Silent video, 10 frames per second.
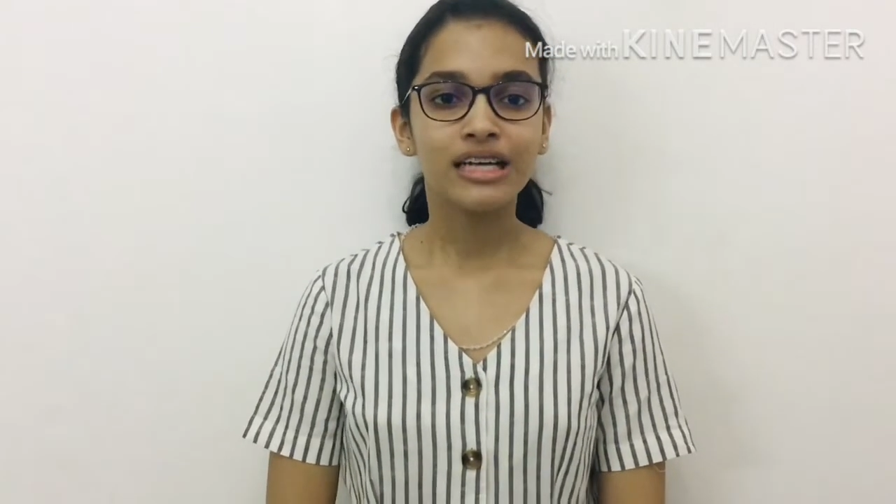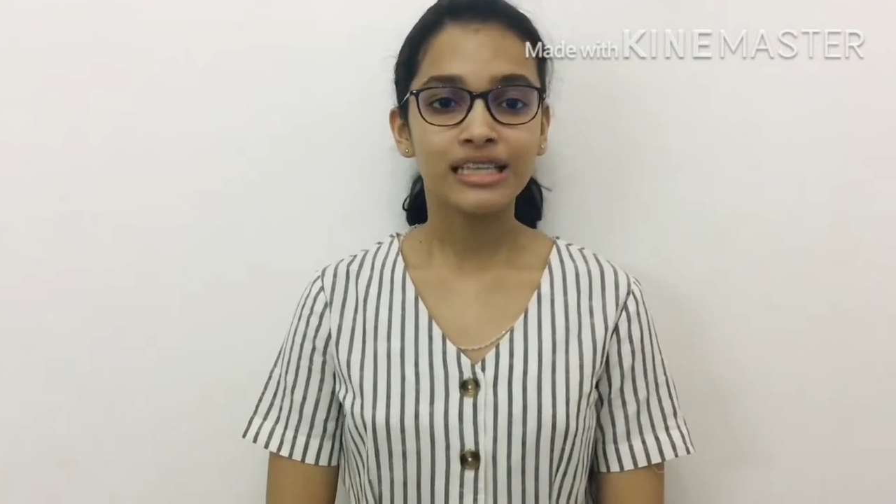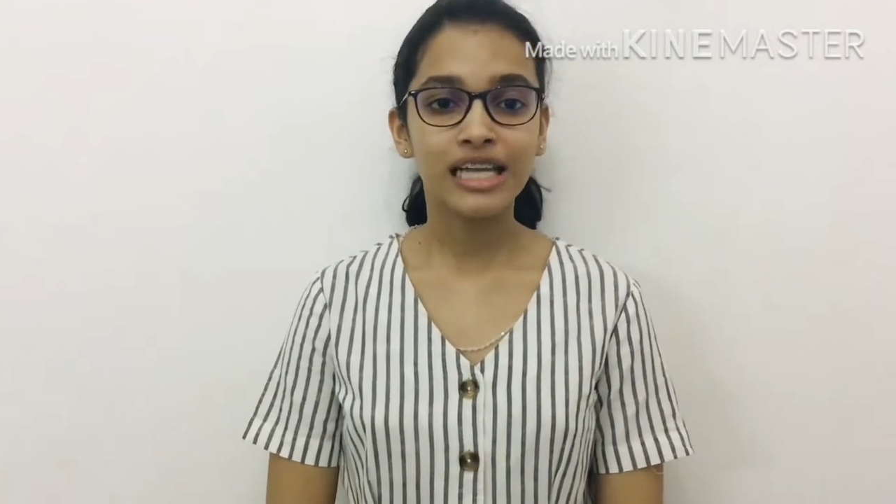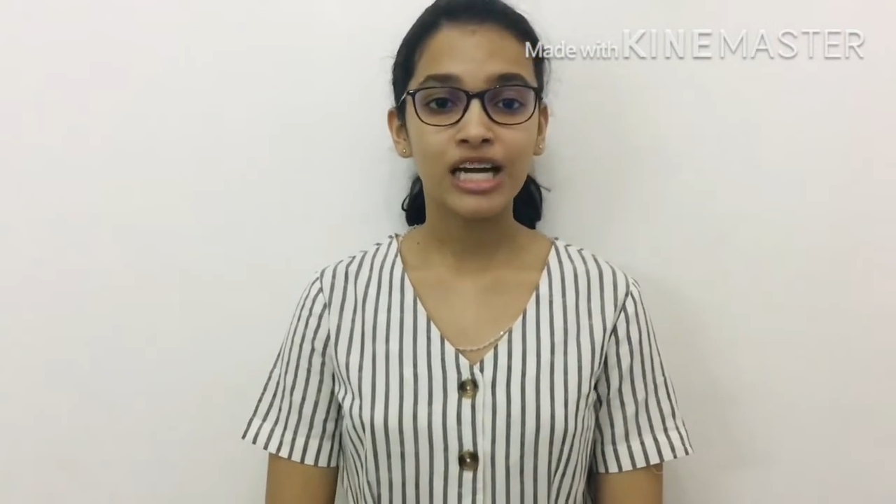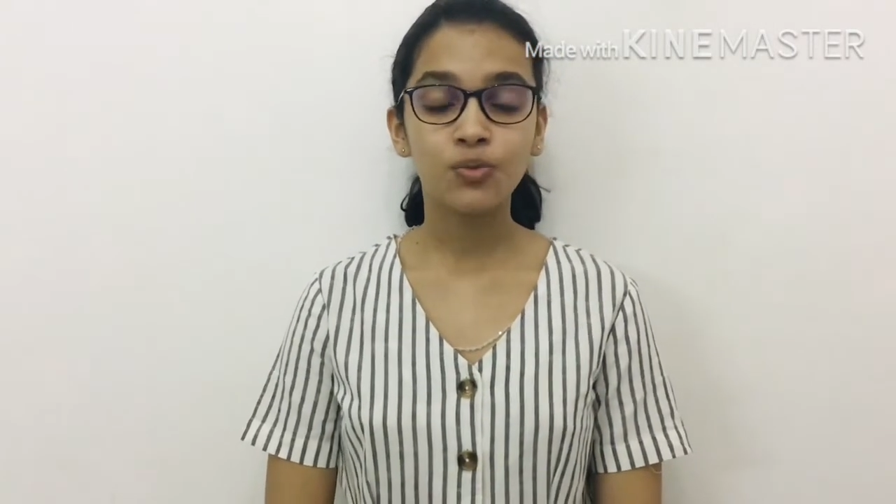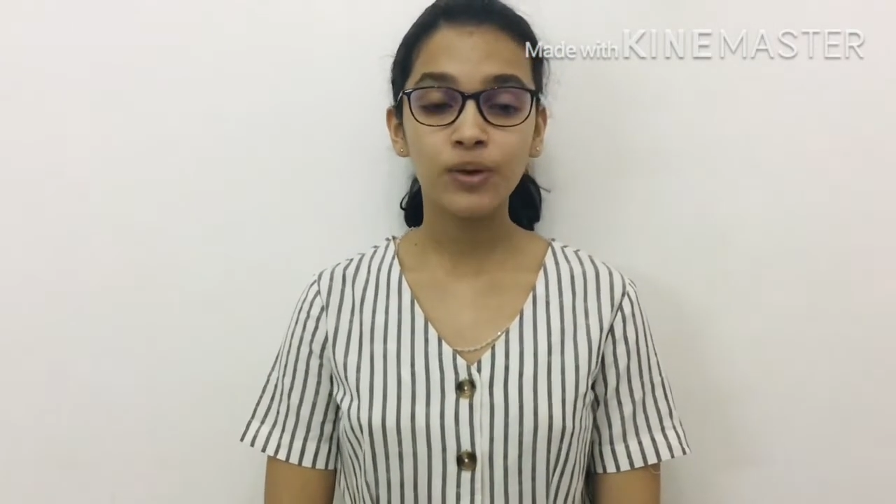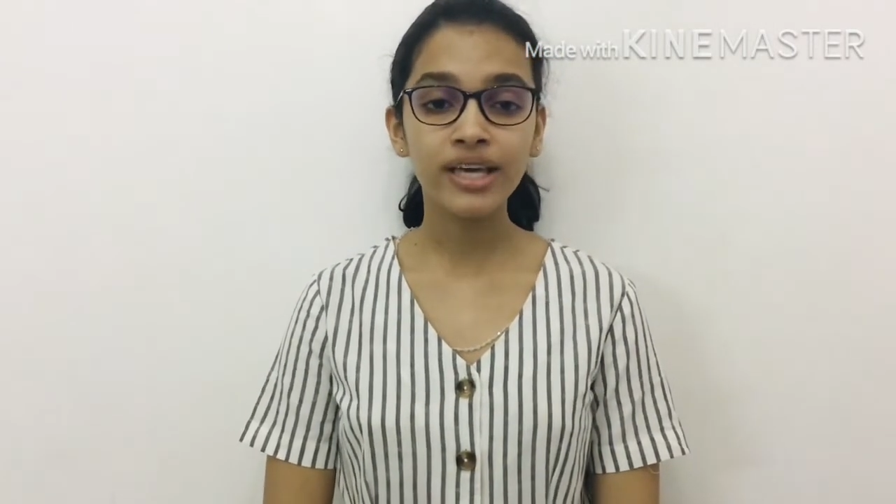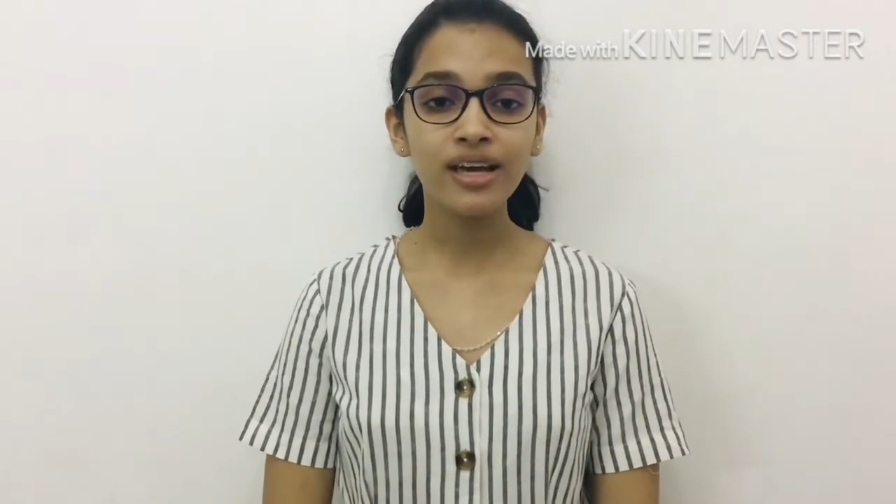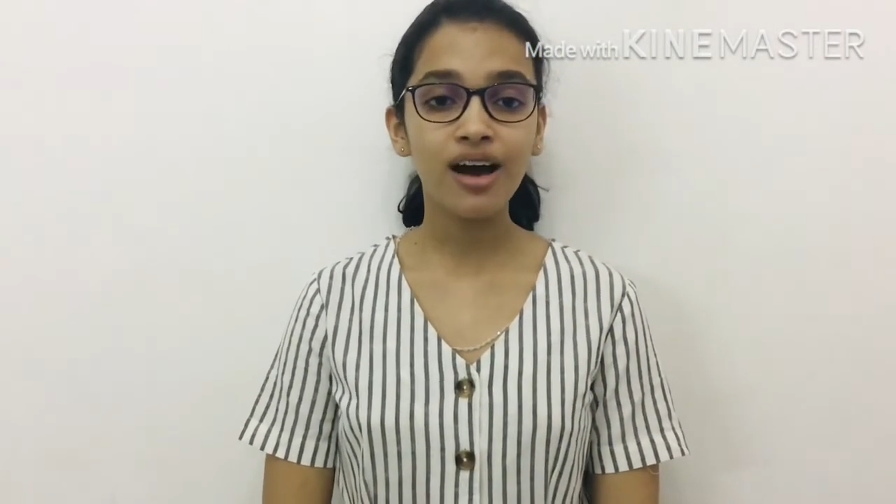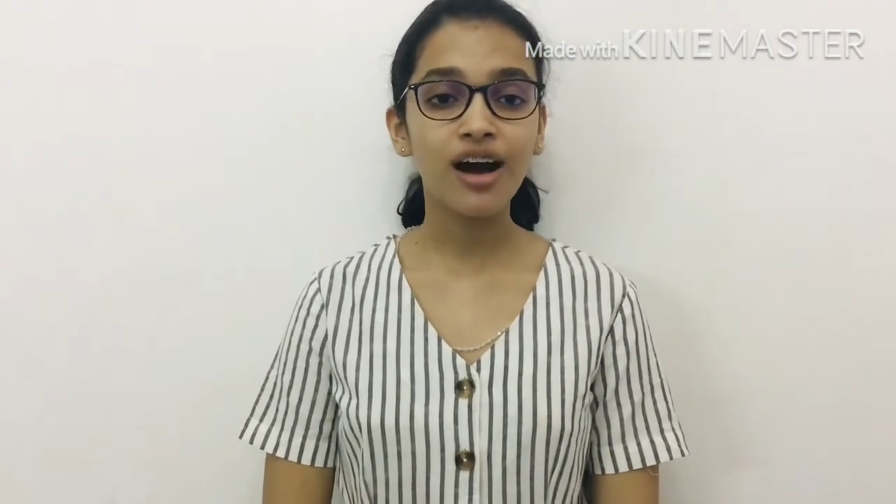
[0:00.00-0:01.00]
that
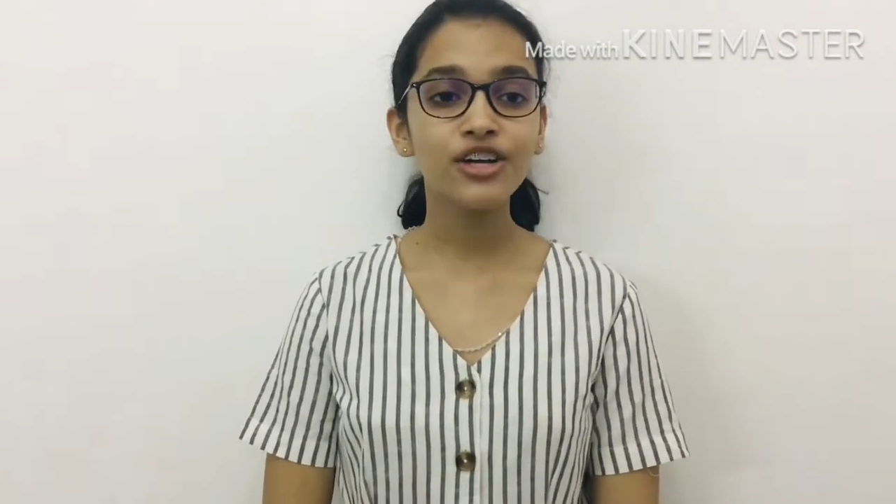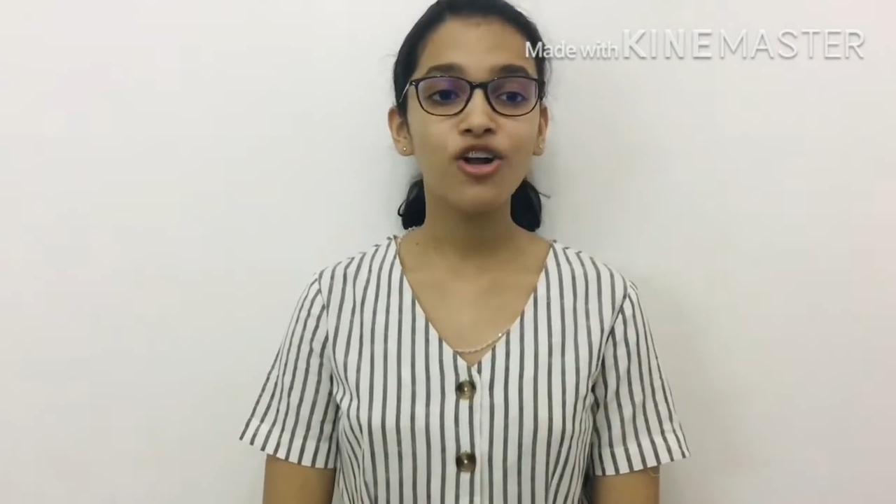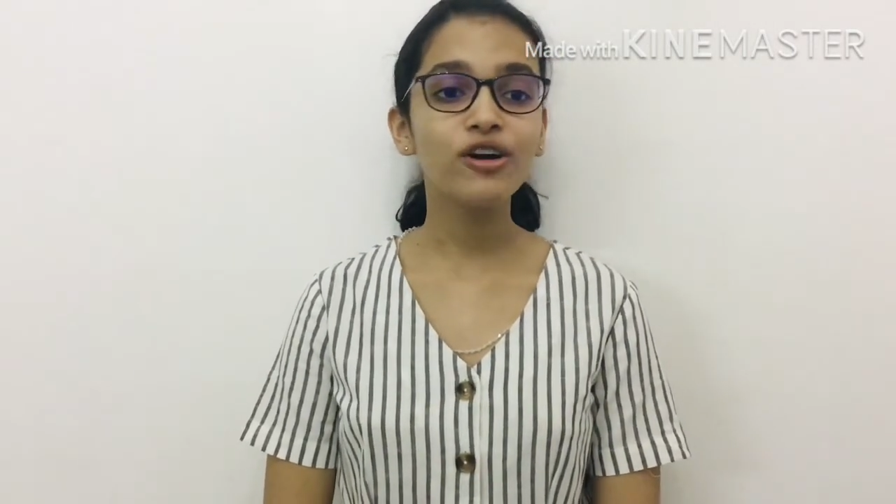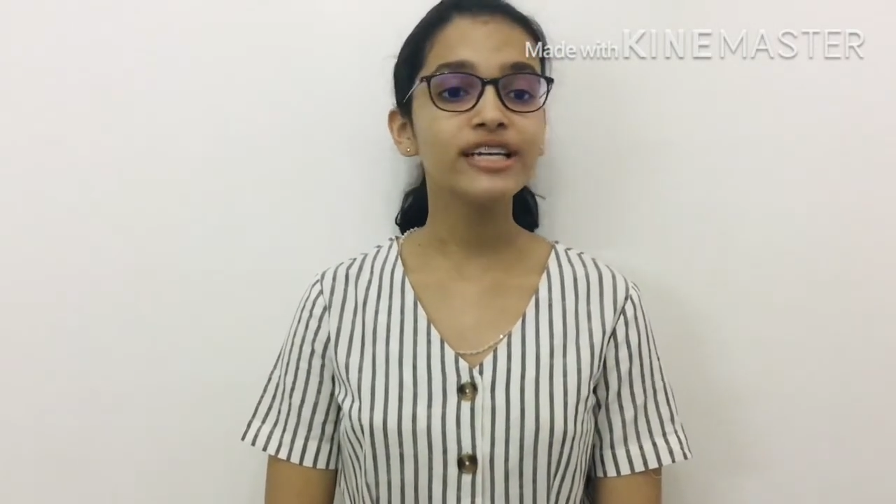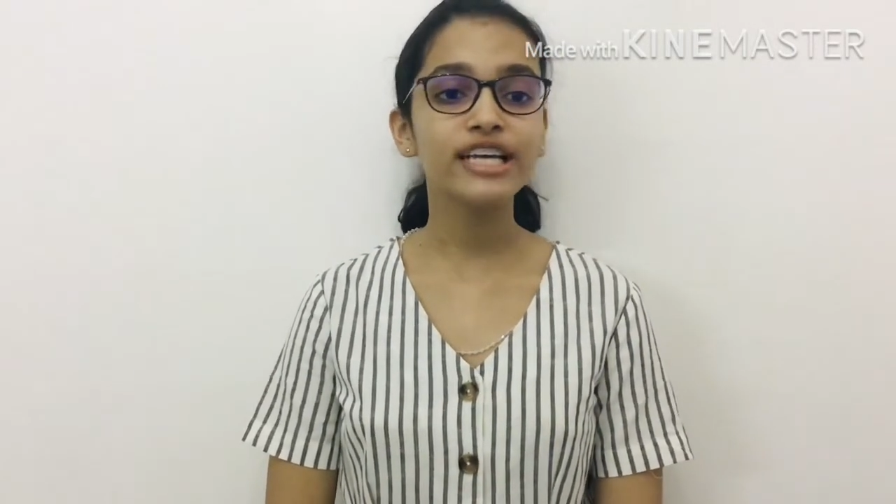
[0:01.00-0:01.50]
we are not